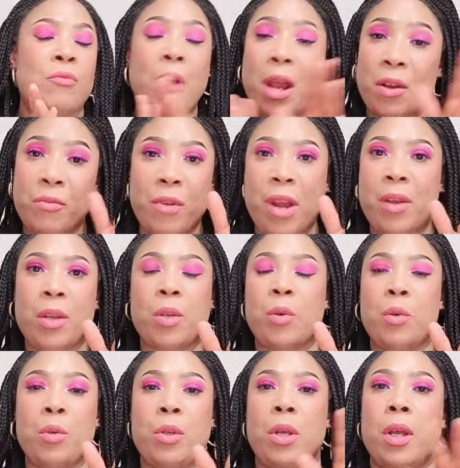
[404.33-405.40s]
Very, very
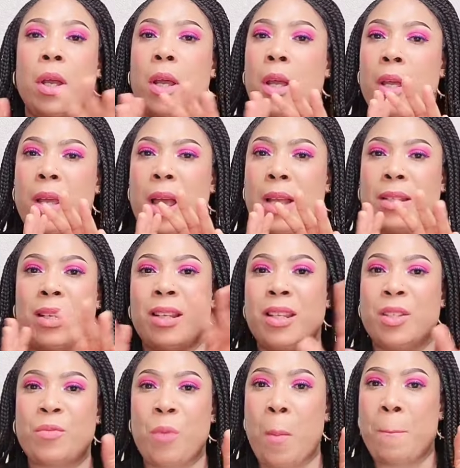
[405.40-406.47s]
good. I think
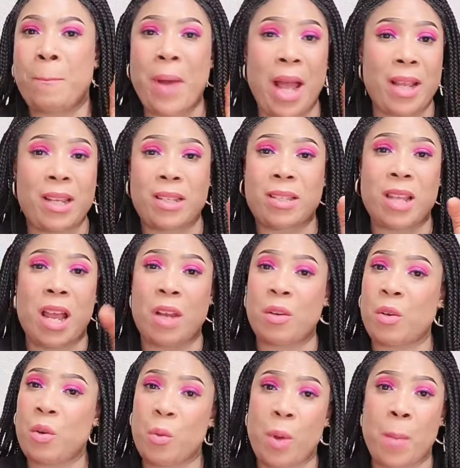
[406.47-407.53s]
it's from Pakistan. I
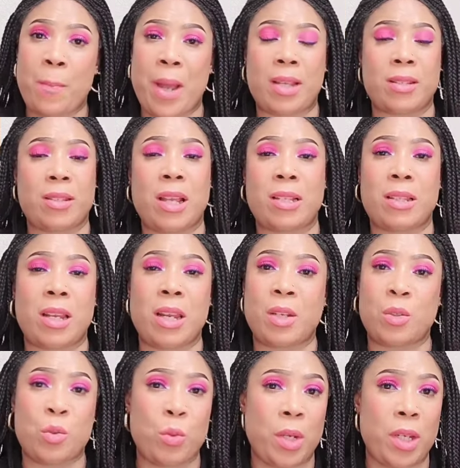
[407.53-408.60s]
don't know when Pakistan
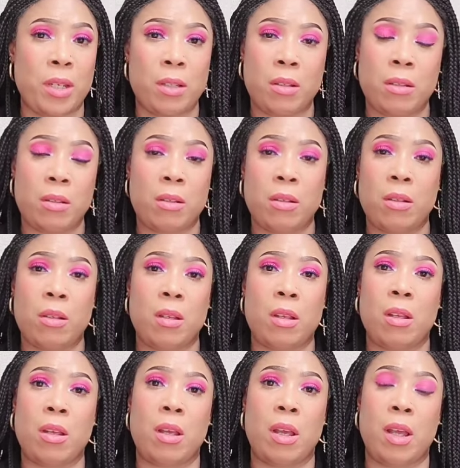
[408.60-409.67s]
started doing
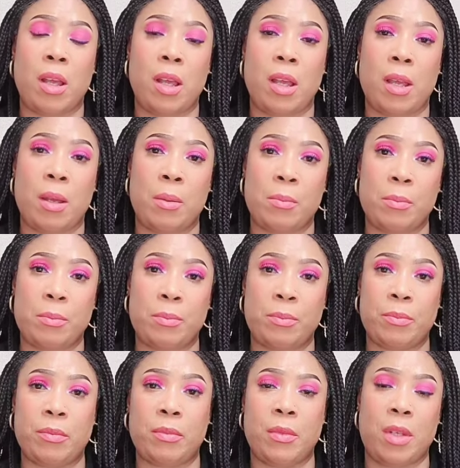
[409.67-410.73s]

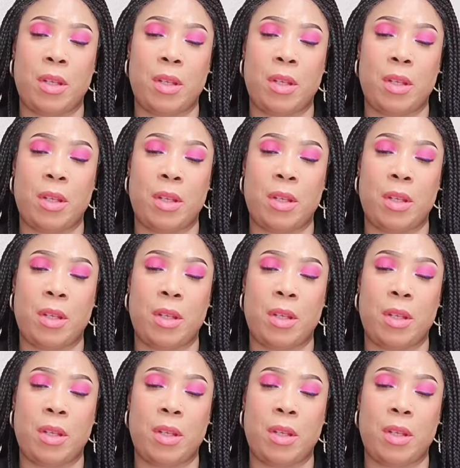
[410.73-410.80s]
um,